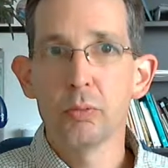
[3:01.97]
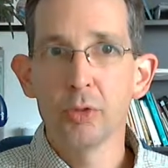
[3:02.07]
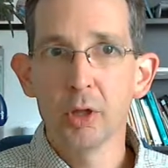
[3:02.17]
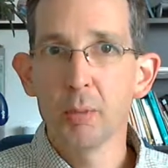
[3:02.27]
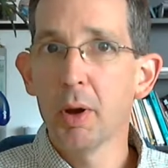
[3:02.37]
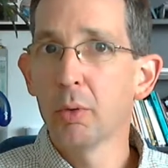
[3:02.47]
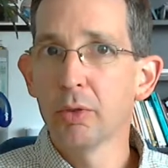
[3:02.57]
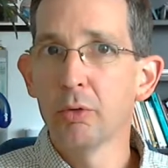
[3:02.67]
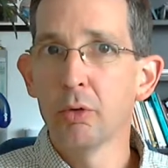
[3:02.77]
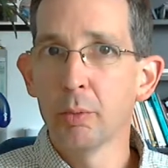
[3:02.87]
think about what
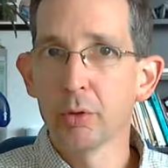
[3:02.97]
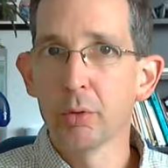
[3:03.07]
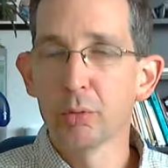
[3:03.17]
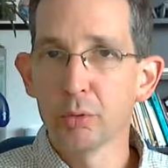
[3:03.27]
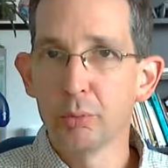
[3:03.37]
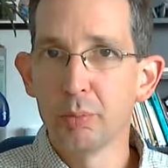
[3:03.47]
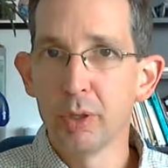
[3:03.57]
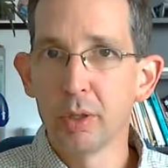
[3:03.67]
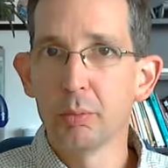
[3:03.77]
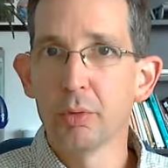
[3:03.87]
the norming groups would
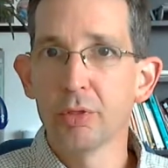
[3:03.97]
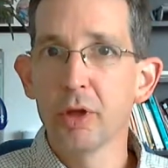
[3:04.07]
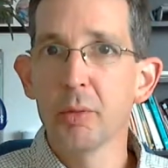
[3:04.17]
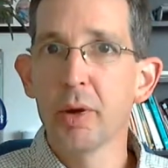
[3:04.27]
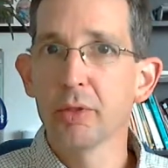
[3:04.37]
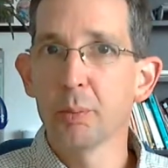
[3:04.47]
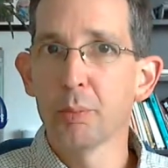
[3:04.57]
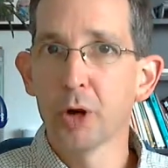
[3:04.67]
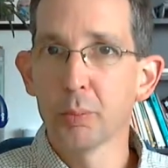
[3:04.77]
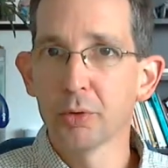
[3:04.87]
be. Think about the
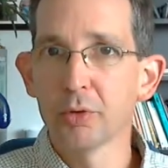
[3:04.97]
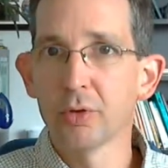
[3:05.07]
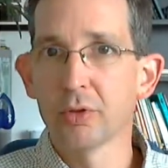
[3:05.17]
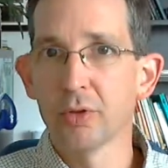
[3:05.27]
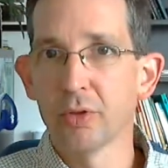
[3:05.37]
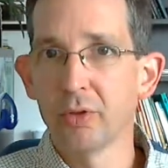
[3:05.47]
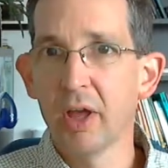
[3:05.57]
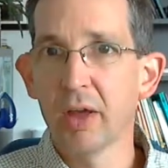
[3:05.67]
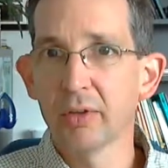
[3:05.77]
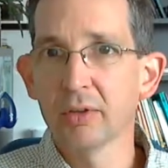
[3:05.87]
purposes of the
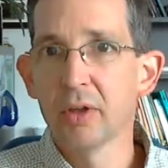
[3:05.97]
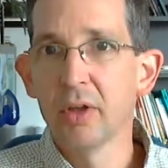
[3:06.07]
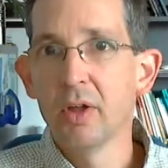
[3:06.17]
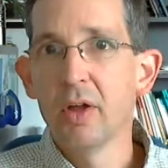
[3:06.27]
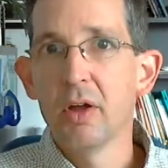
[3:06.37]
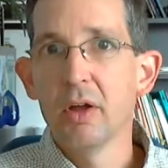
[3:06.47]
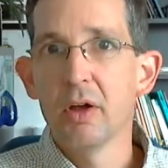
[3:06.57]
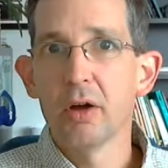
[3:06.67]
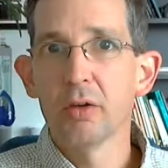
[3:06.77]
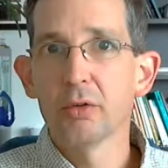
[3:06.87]
test.
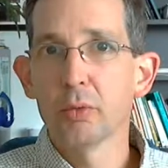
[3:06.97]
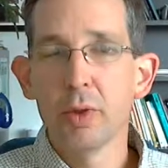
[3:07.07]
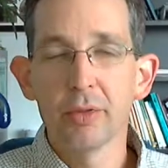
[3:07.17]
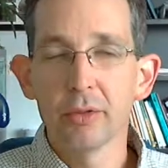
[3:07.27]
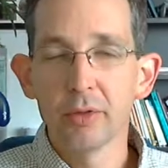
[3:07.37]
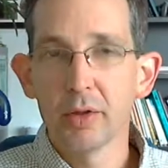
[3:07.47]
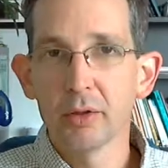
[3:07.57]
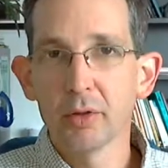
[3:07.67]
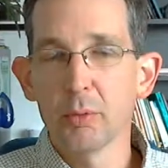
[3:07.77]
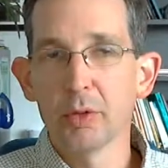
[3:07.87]
So rather than
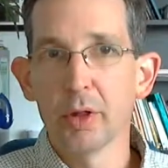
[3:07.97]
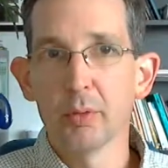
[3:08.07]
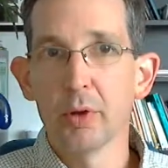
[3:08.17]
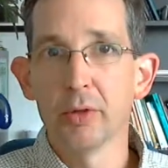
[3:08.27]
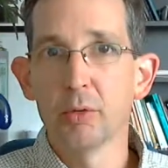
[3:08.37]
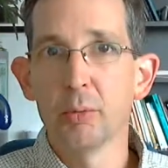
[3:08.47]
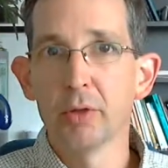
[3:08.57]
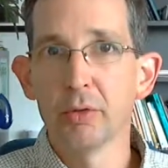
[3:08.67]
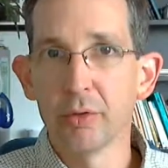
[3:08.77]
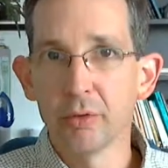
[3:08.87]
saying something like, well, it
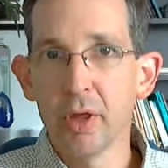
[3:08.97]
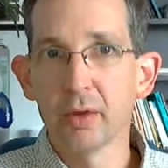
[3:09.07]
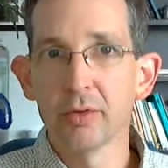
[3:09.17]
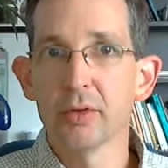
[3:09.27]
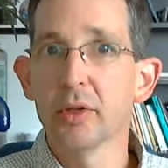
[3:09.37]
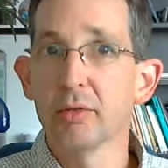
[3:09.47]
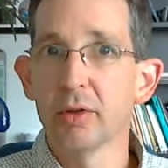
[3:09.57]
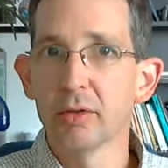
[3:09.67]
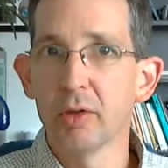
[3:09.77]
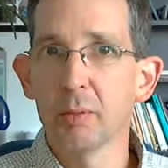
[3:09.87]
depends on the test, give an
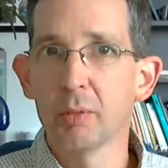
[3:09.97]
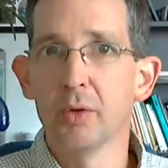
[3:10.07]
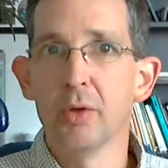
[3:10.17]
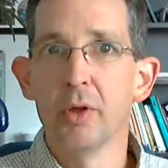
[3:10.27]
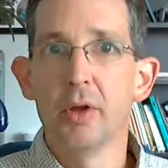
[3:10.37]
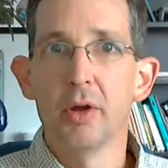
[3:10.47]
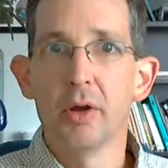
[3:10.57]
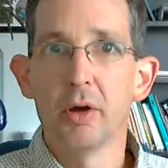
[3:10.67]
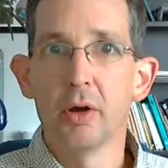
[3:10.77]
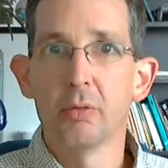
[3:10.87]
example
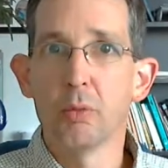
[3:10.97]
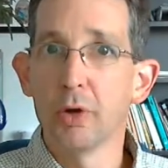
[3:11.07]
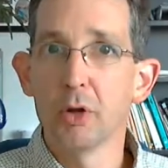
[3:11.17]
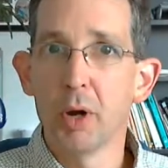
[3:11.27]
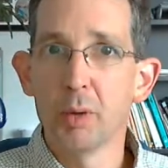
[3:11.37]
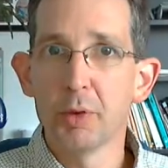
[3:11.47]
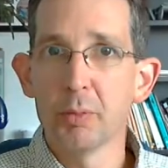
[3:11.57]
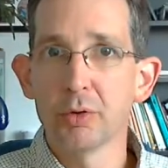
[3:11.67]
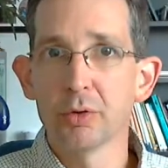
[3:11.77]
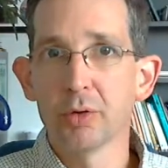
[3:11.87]
of what you might be
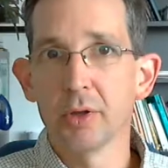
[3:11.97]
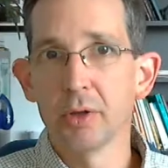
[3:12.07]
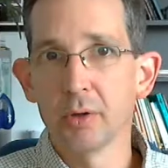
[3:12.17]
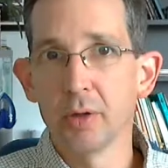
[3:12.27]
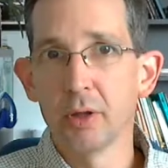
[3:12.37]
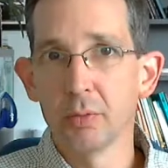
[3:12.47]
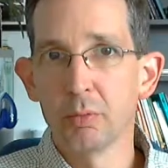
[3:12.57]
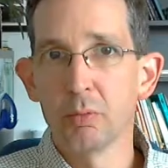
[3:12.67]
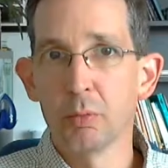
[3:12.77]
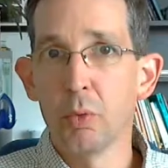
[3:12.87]
measuring and
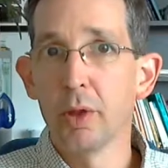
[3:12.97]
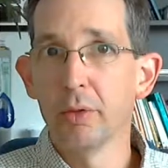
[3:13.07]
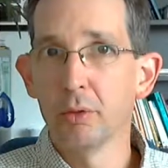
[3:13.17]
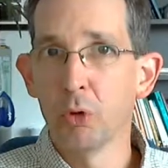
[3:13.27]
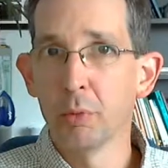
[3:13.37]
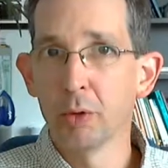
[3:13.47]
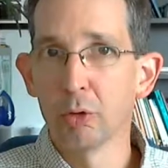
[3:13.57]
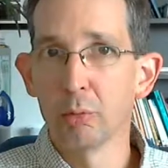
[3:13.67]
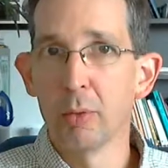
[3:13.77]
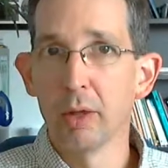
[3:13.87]
what your norming
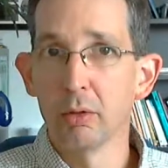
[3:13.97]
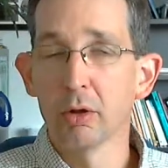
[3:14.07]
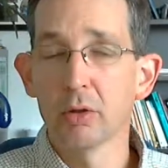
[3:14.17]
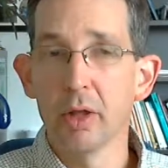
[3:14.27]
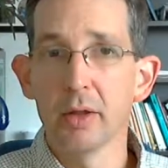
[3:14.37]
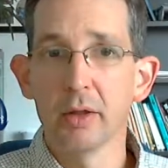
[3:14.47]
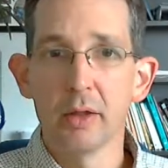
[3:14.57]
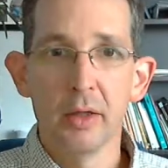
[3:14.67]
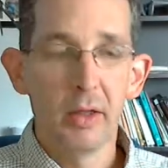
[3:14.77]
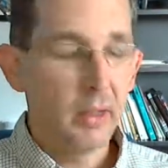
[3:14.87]
group might look like.
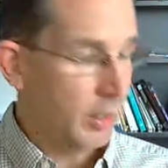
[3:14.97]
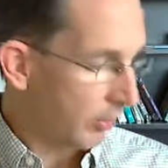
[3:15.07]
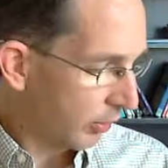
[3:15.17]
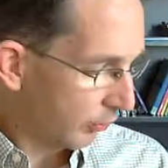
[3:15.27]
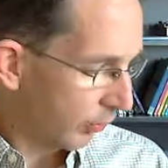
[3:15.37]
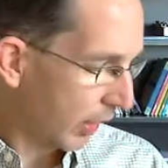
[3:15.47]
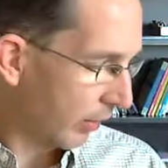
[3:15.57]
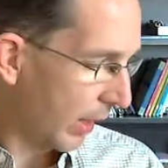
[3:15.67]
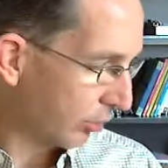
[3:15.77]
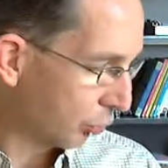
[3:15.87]
And then for that
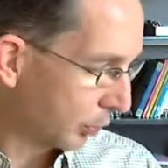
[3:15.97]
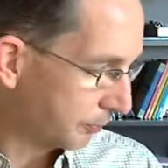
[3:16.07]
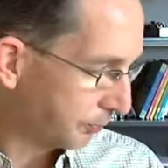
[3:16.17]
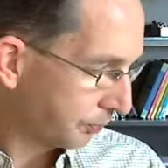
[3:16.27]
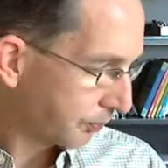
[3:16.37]
last one,